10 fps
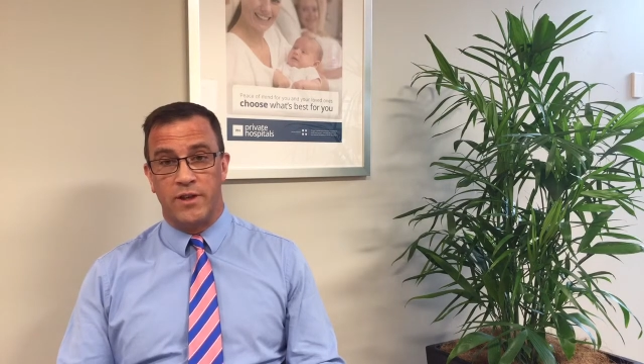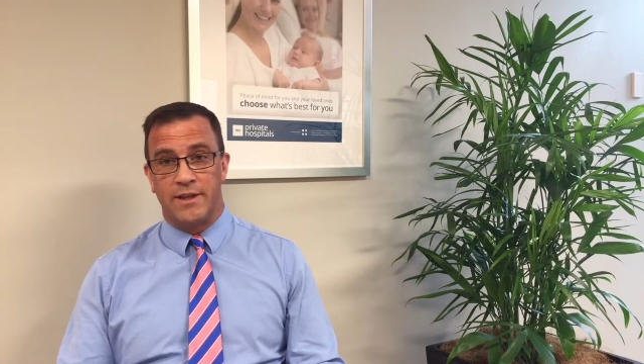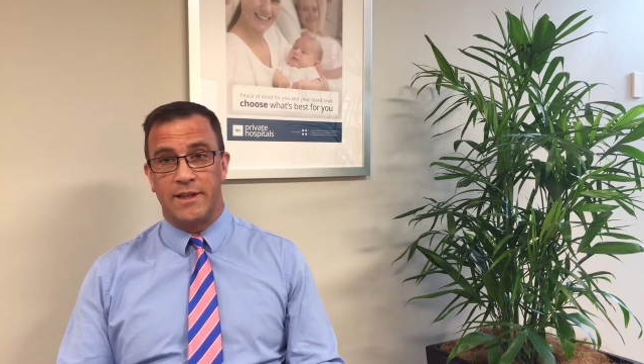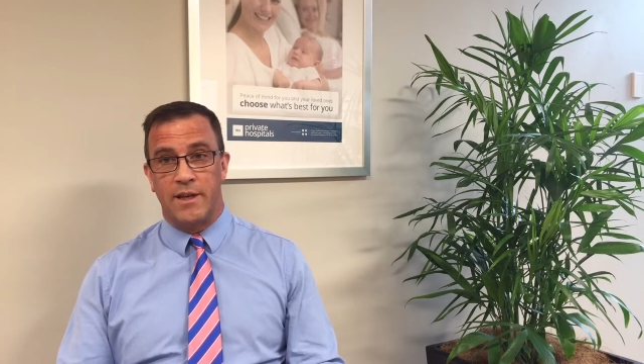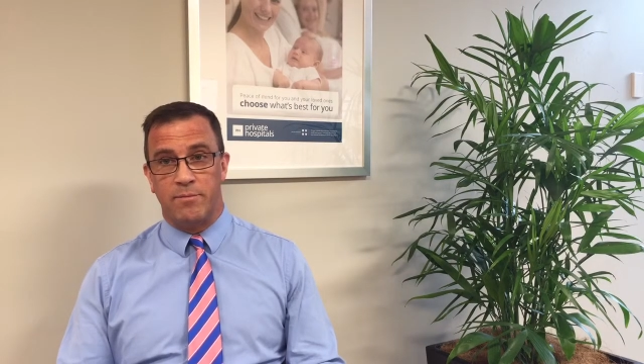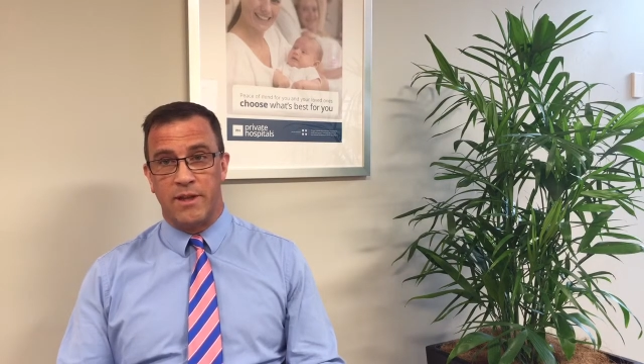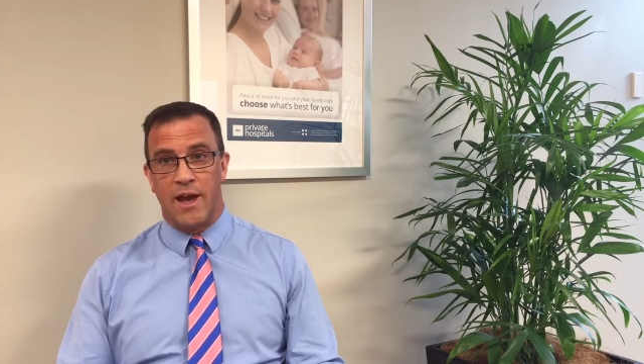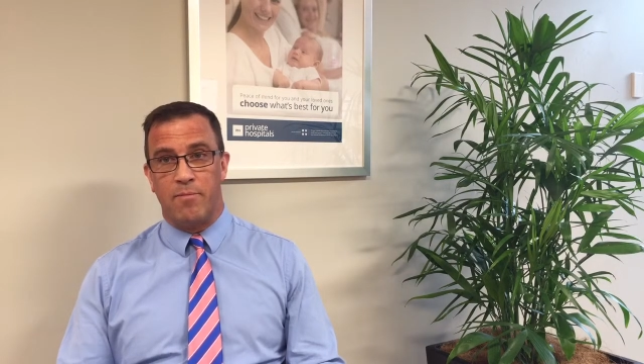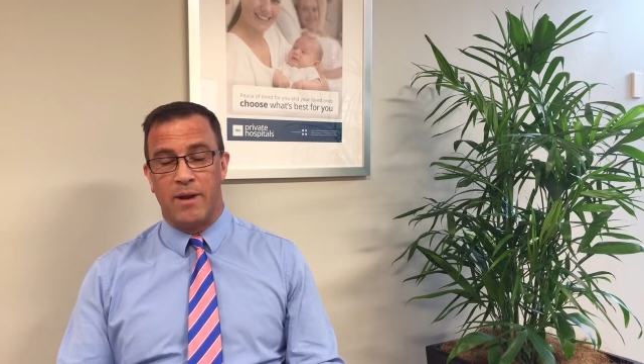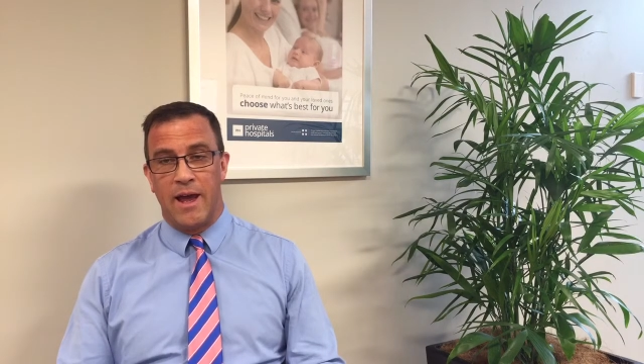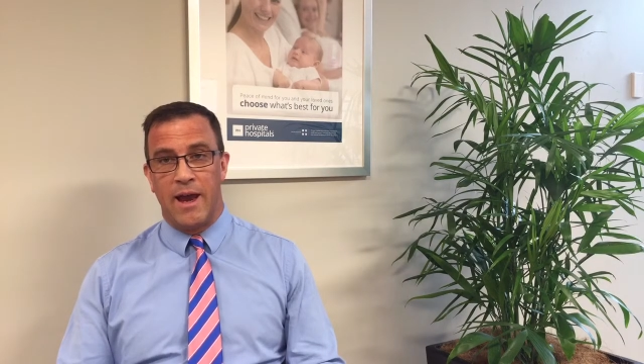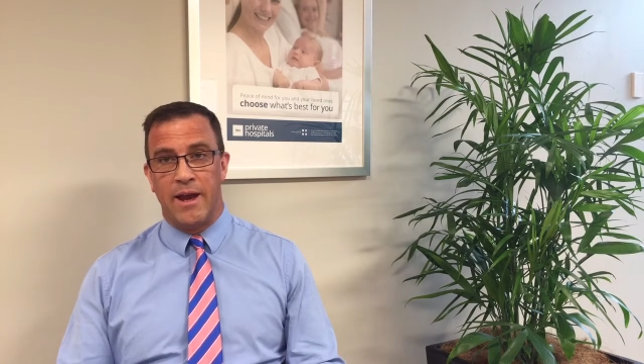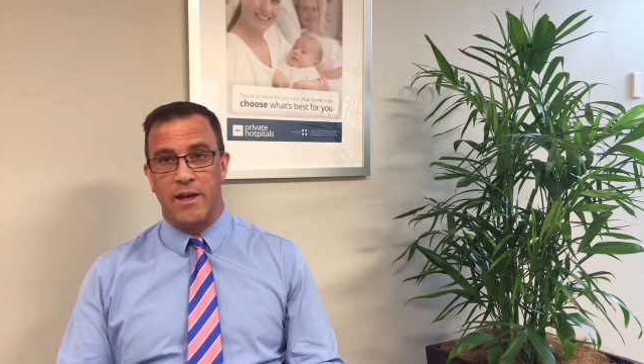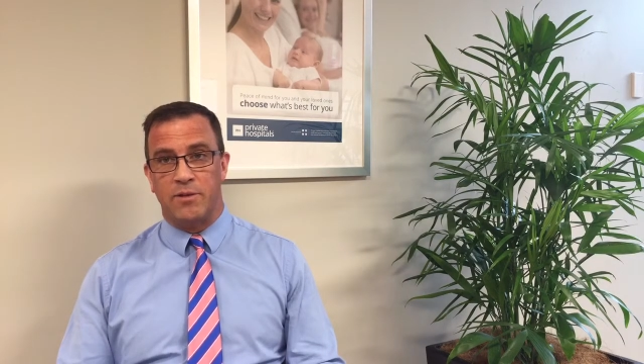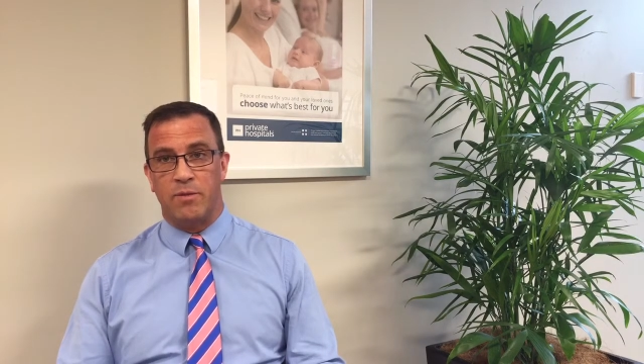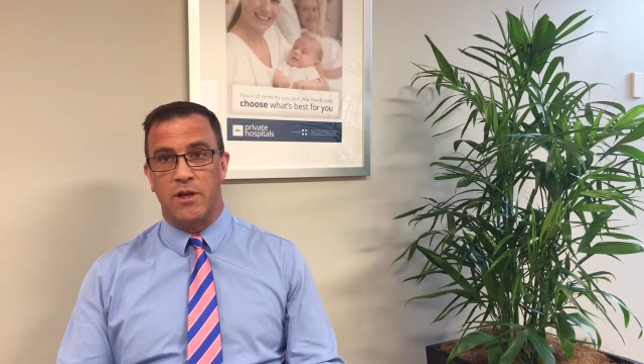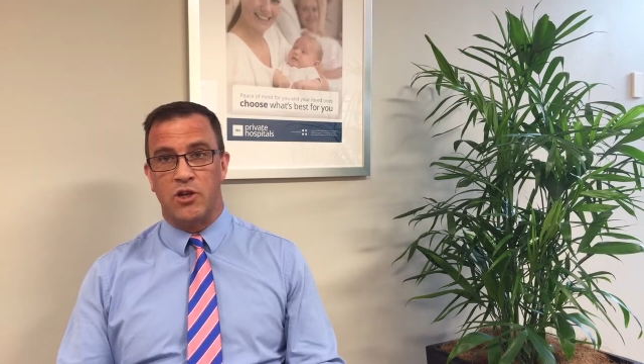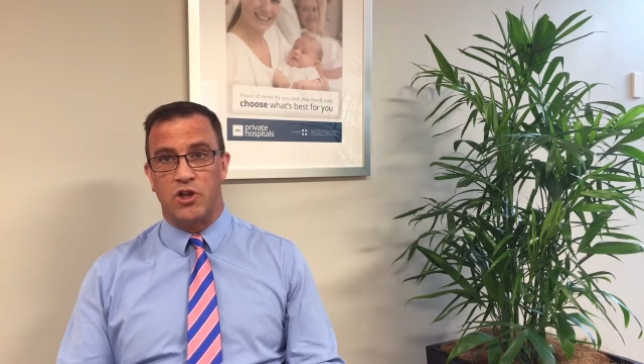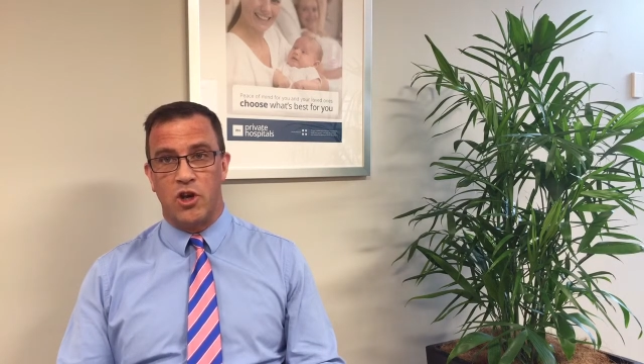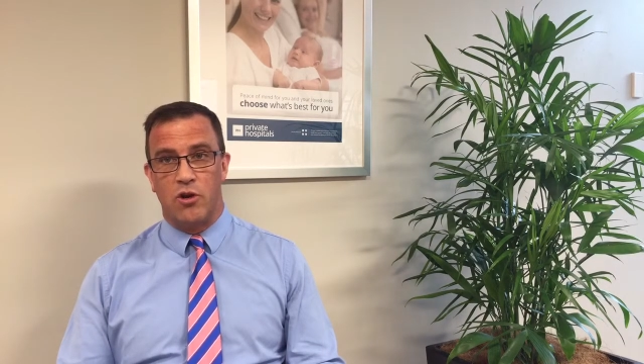it seems that plan has been
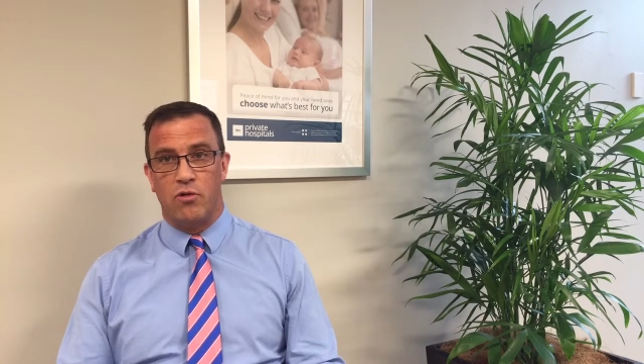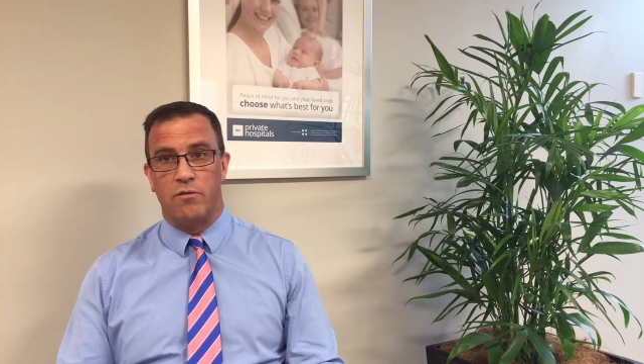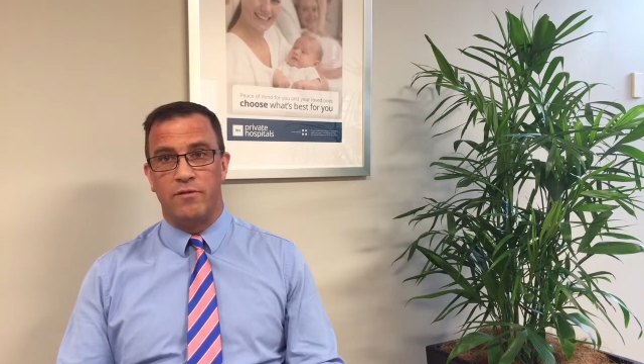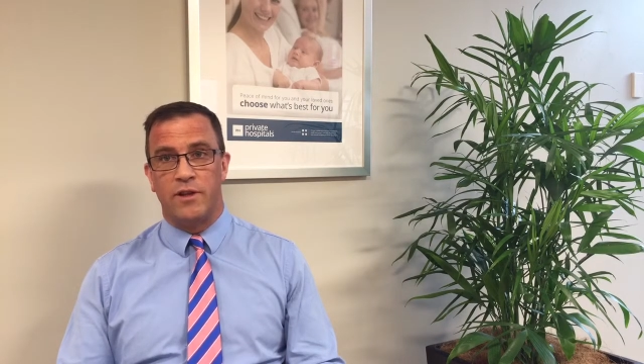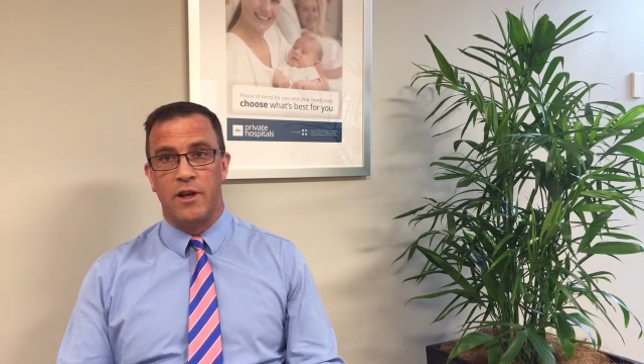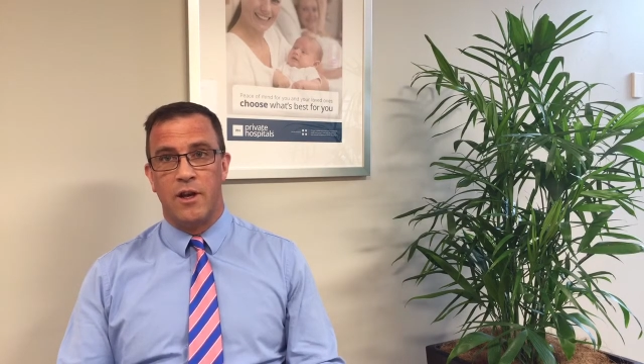shelved,